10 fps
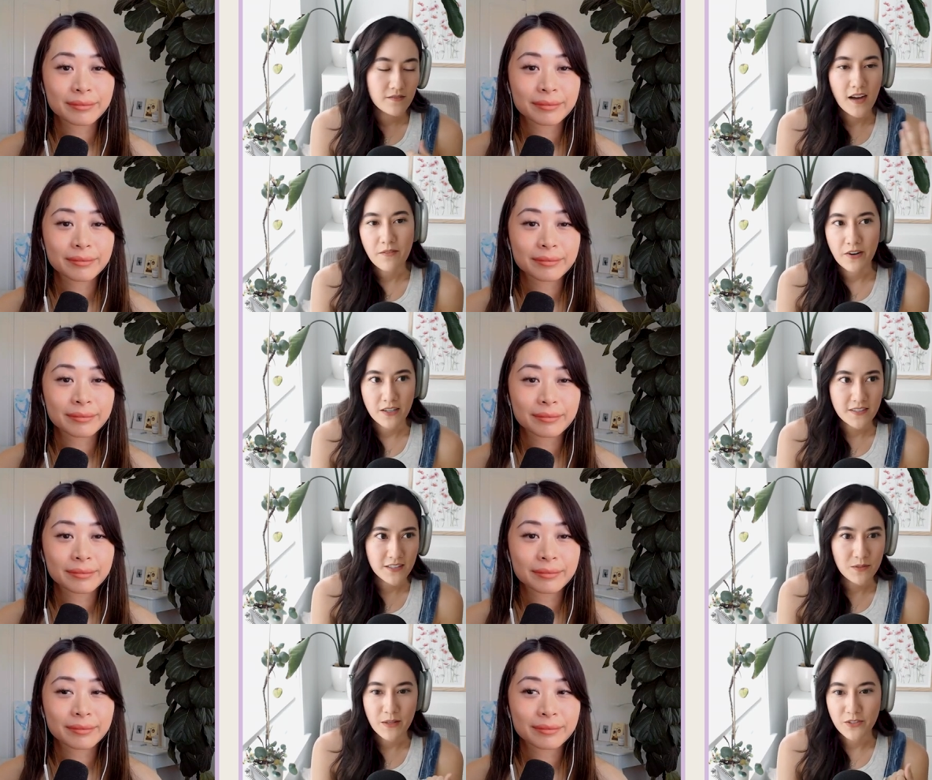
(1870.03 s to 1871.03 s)
Speaker 1: I'm very
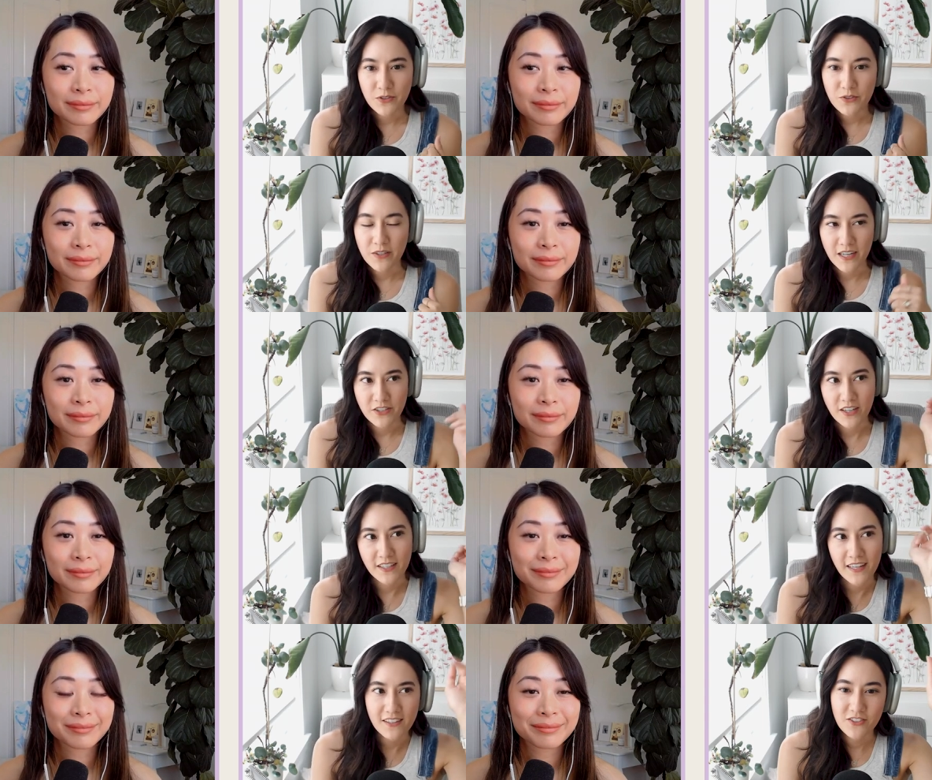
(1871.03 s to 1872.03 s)
sentimental and I try to
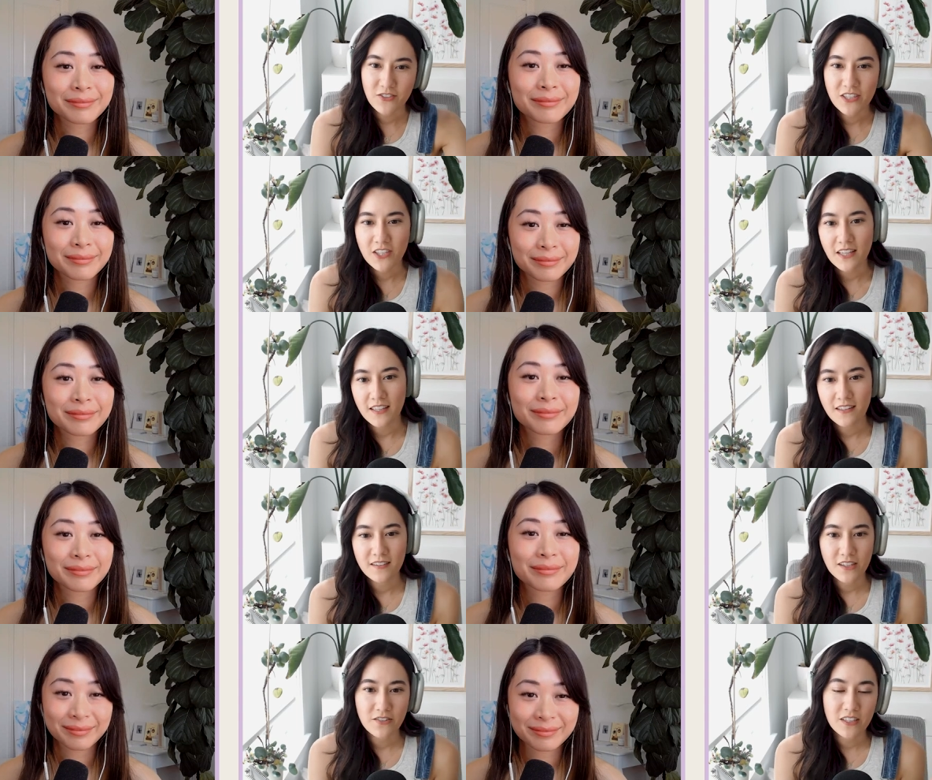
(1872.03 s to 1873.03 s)
like screenshot things that
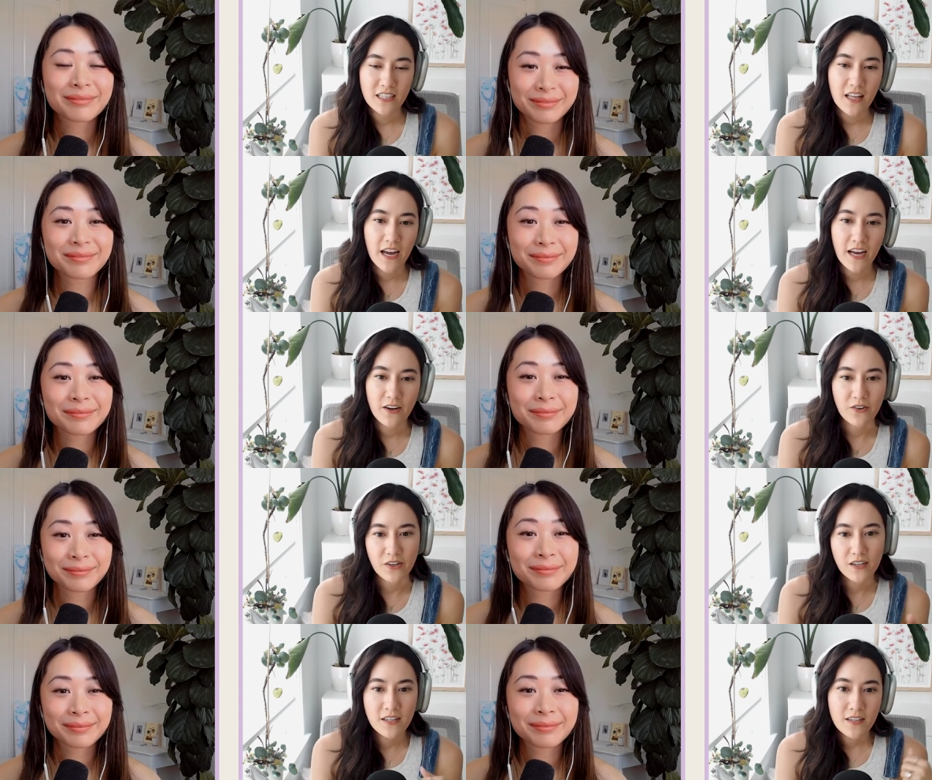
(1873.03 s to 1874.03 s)
I really like
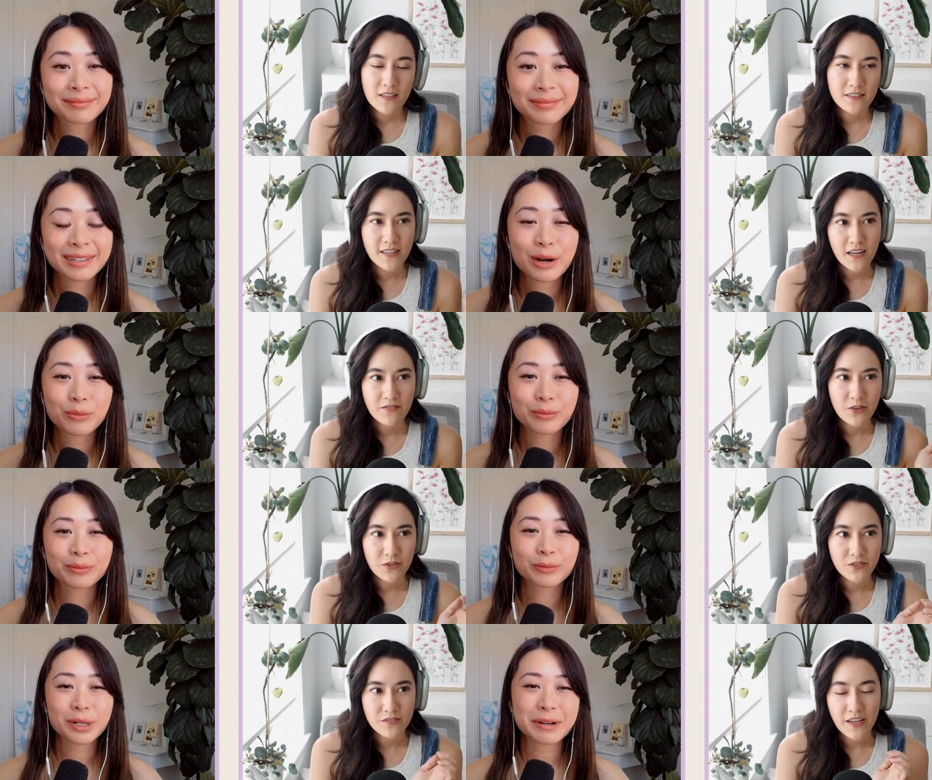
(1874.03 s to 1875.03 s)
or take yeah, photos.
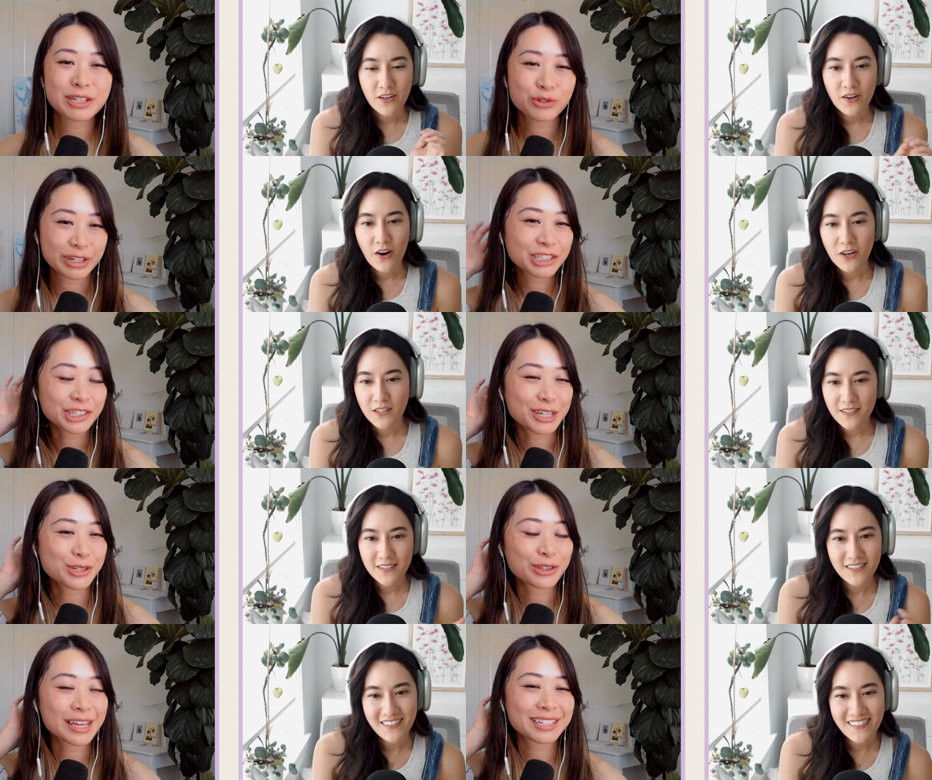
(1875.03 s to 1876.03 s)
What of, about like, screenshots? Cards. Do
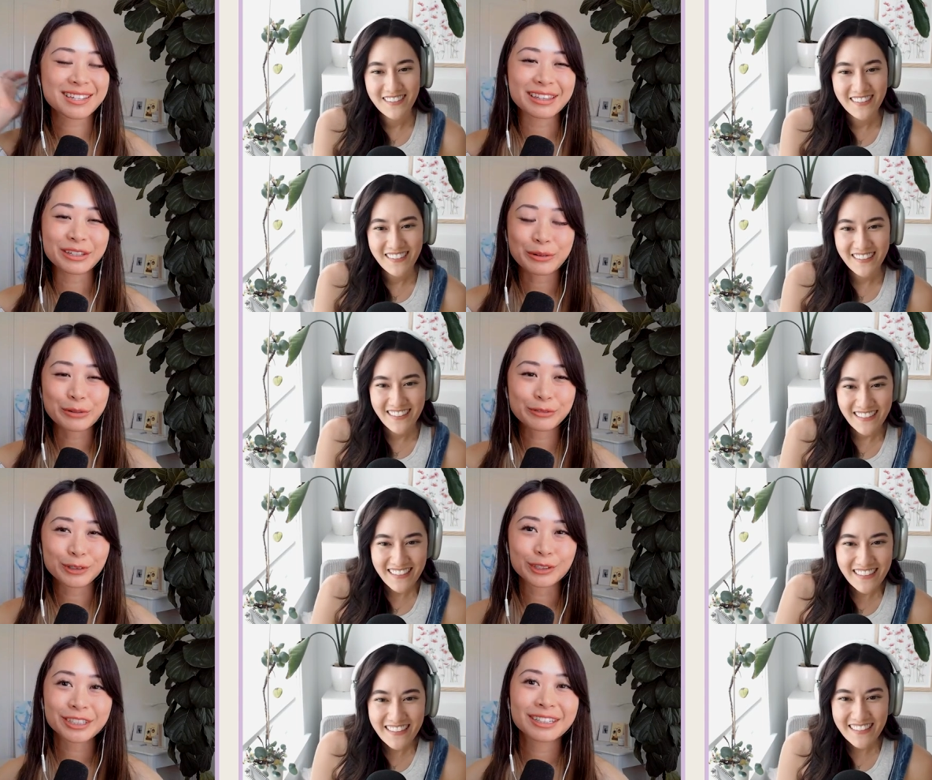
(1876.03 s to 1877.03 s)
they
Speaker 2: just get their own
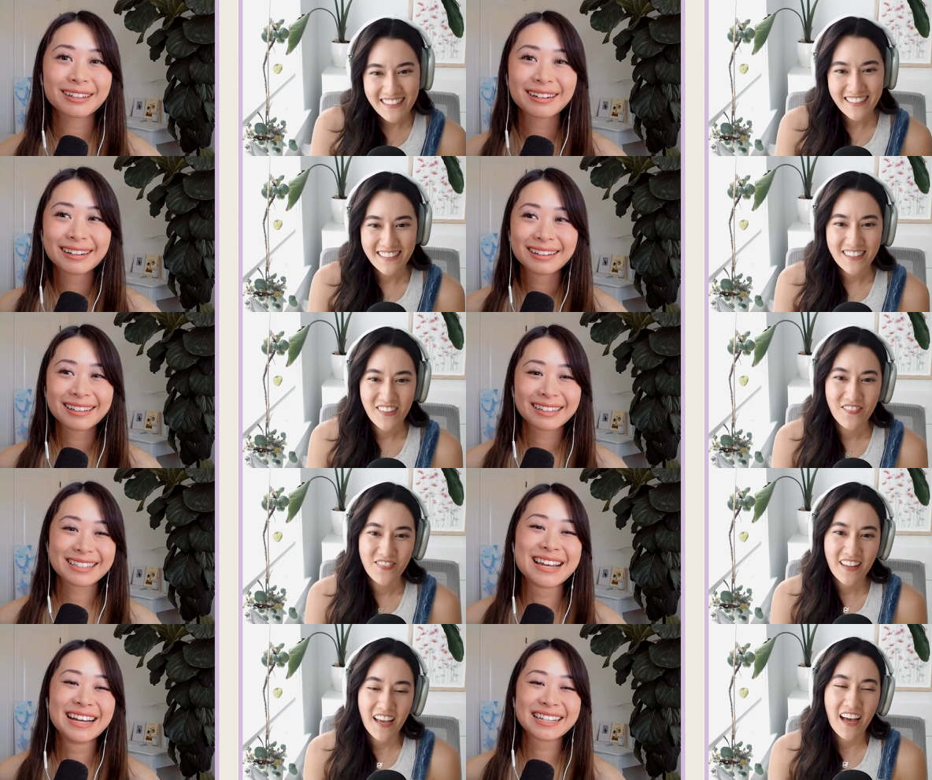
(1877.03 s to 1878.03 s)
folder?
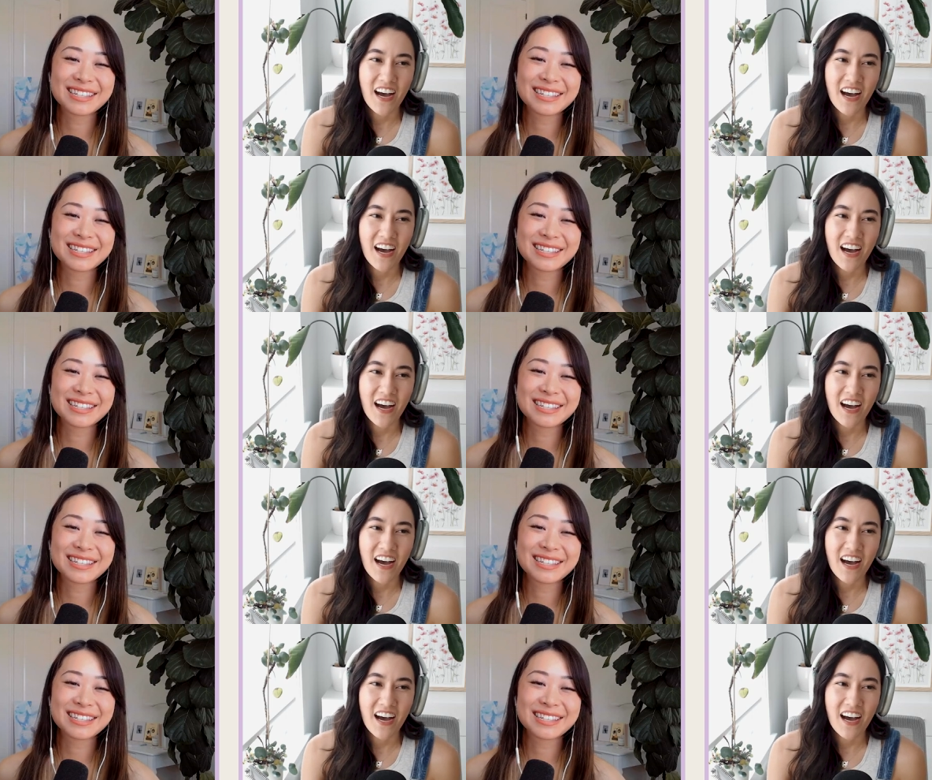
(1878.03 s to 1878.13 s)
Because